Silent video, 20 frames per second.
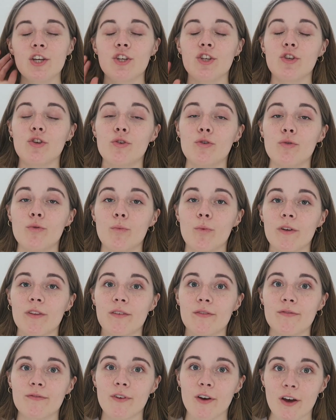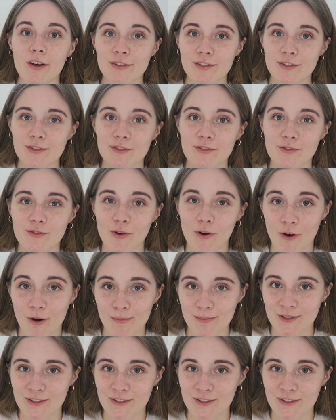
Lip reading: you were the first stop,